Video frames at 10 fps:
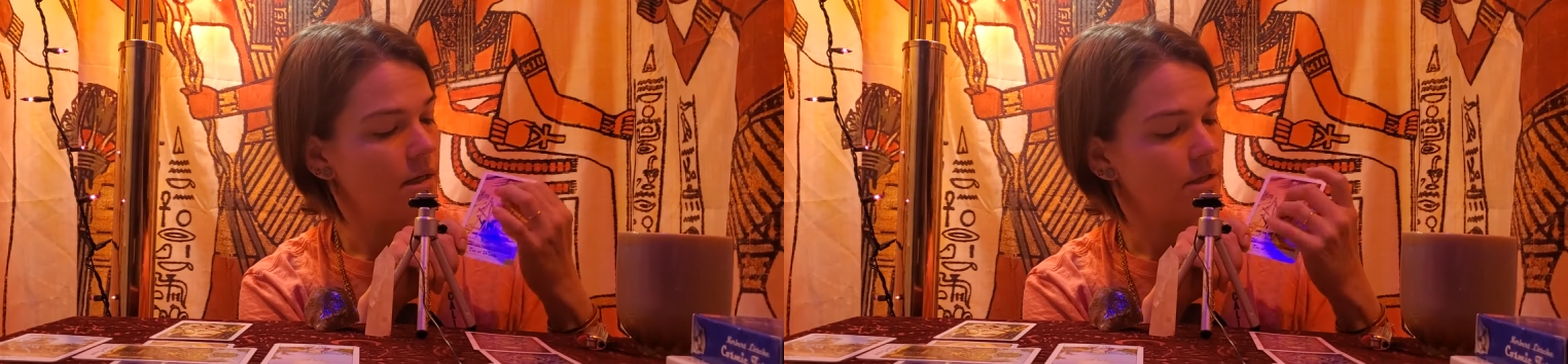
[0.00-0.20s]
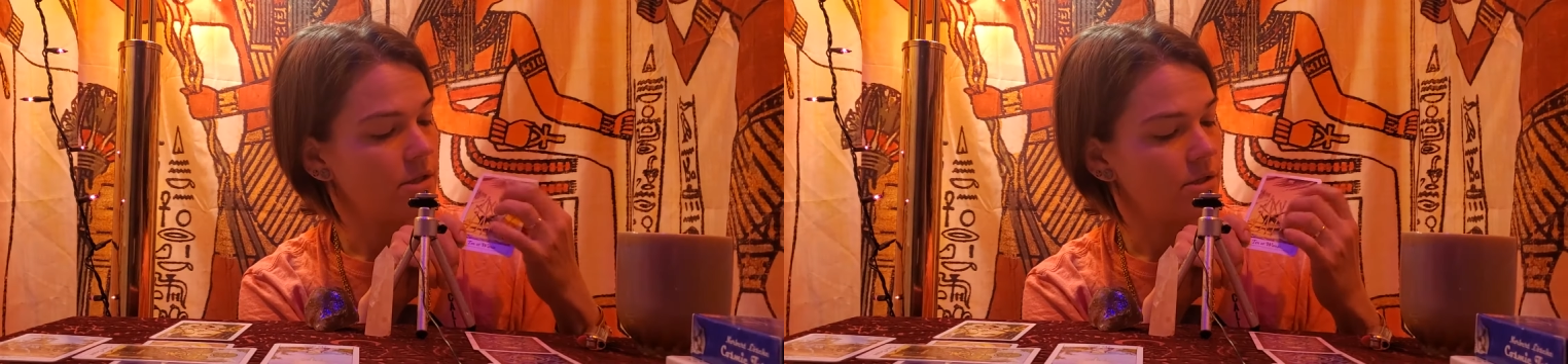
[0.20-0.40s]

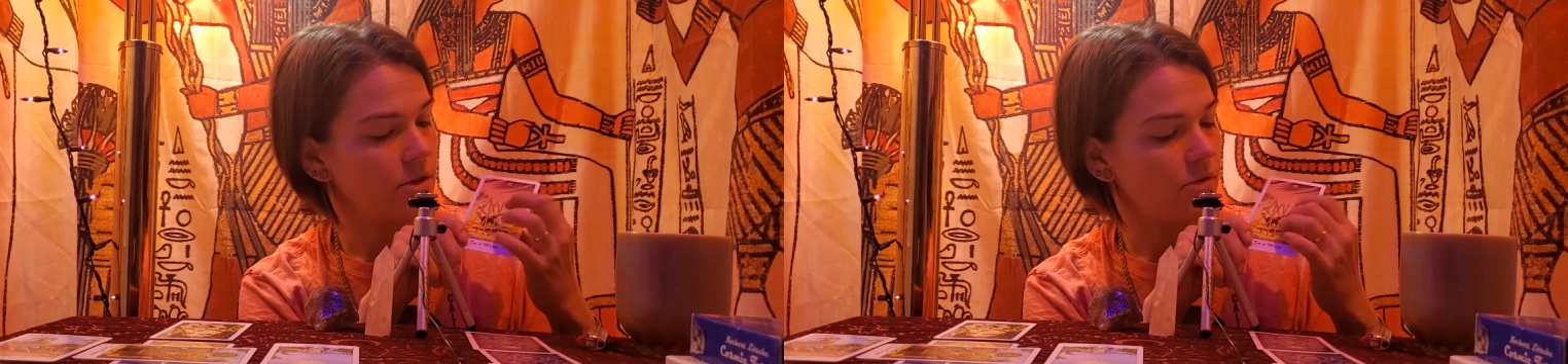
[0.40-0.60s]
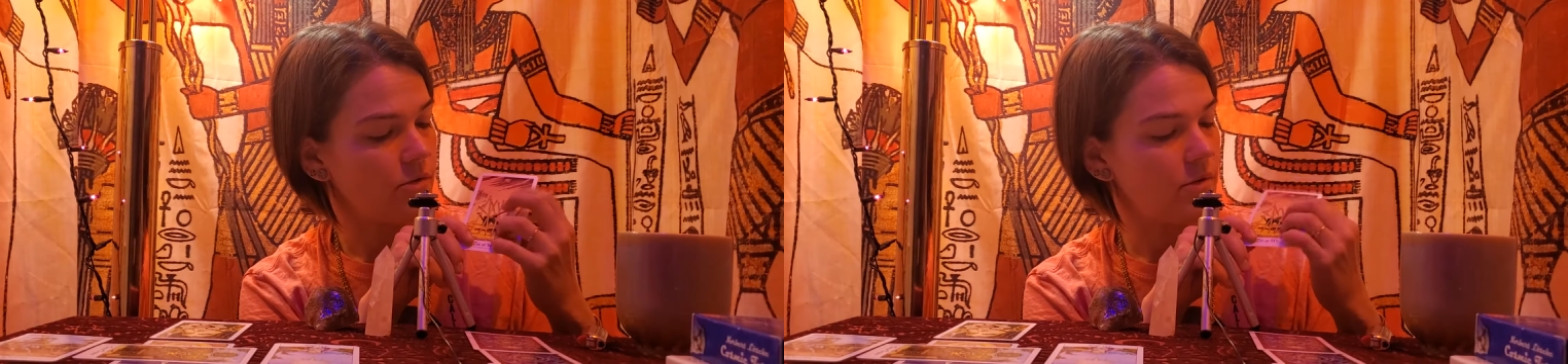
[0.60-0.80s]

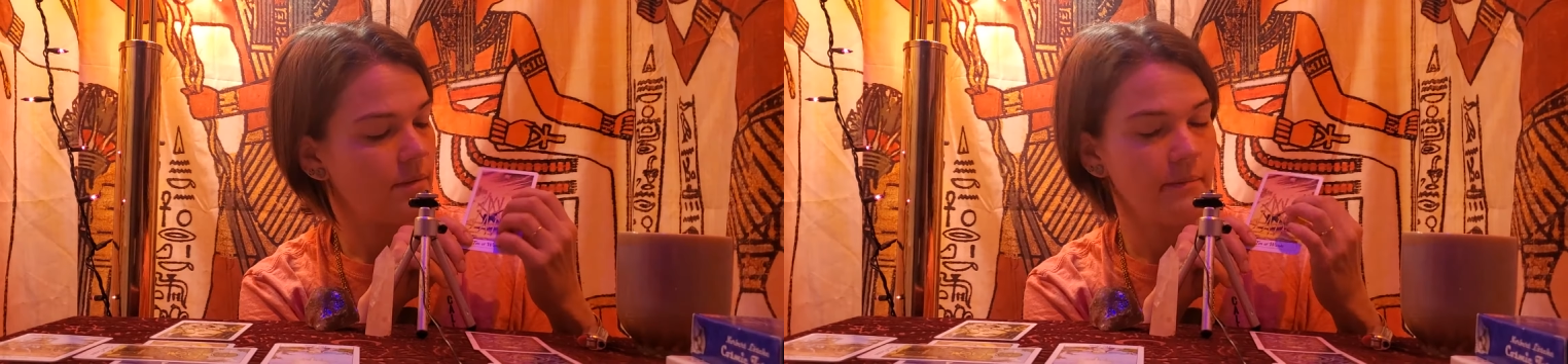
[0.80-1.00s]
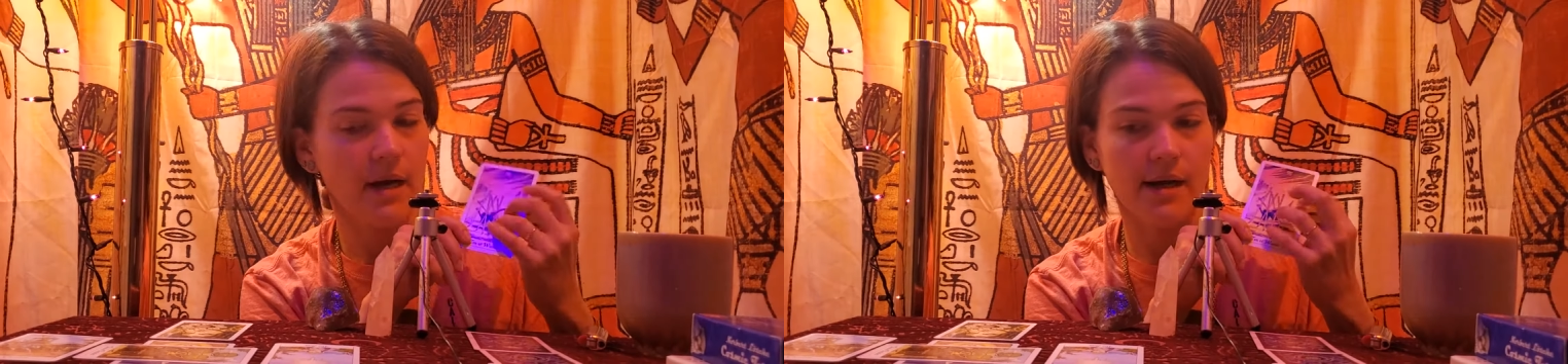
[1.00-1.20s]
So,
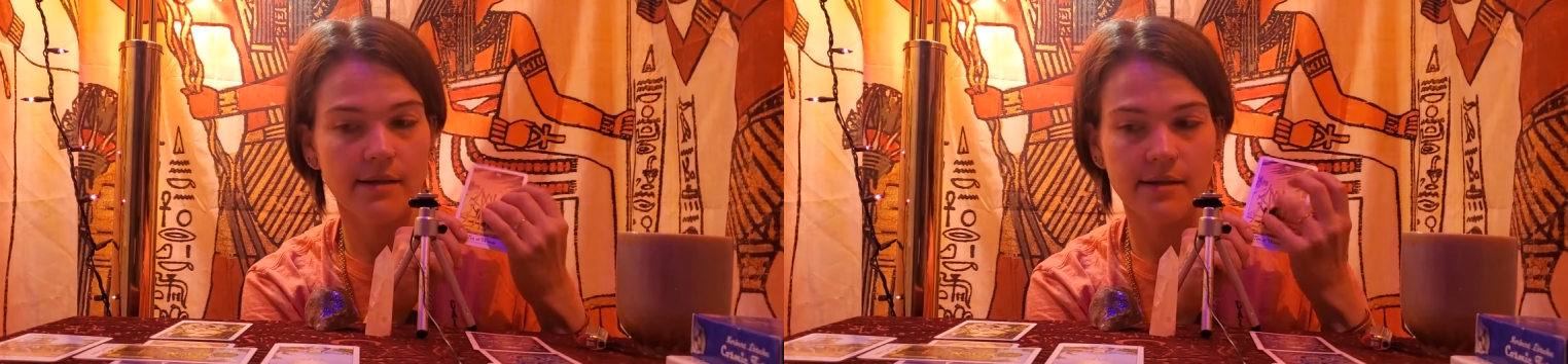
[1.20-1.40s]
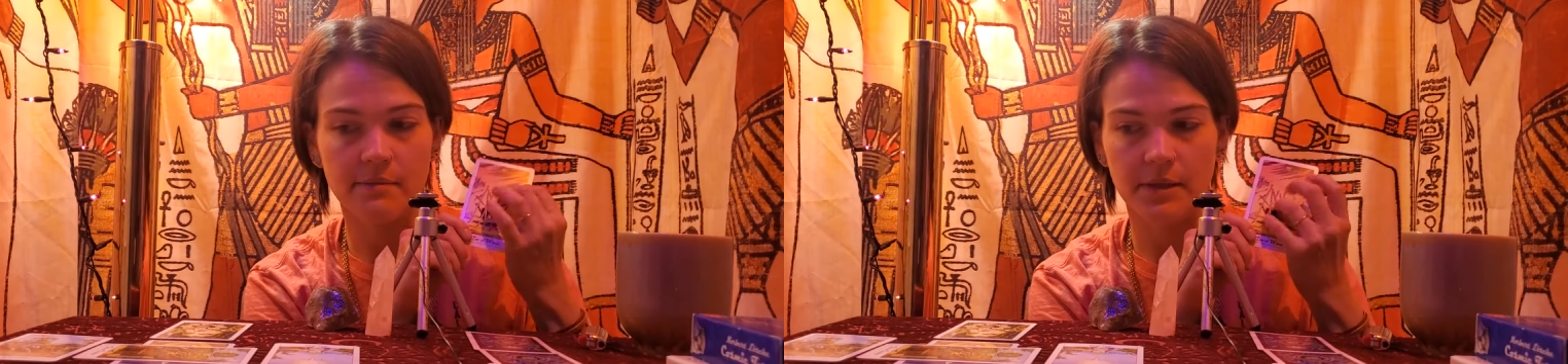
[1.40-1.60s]

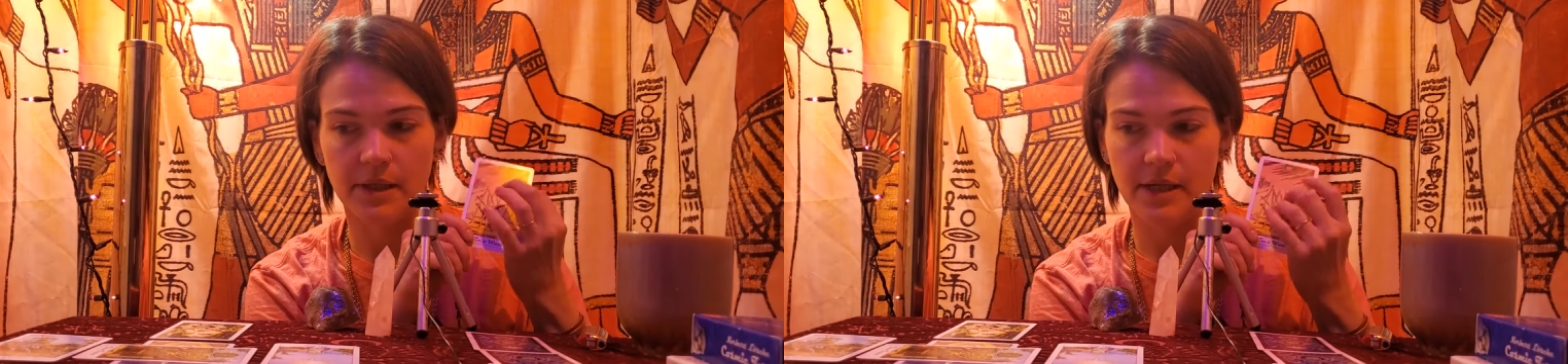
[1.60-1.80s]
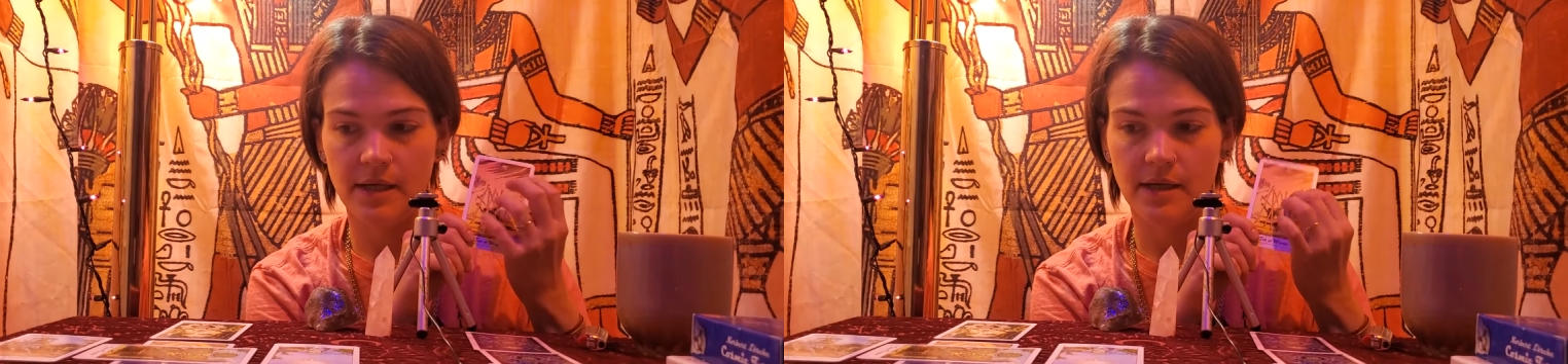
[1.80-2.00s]

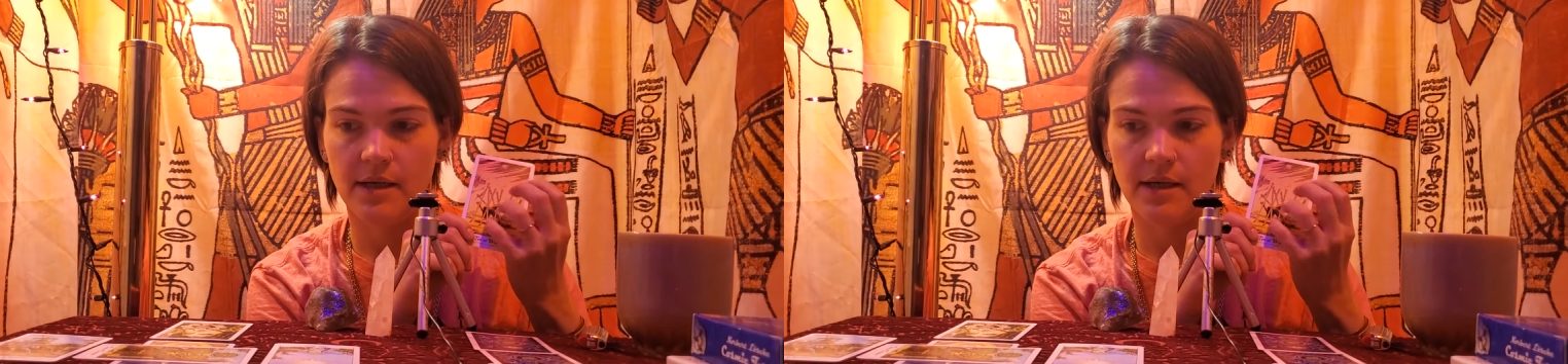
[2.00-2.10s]
possibly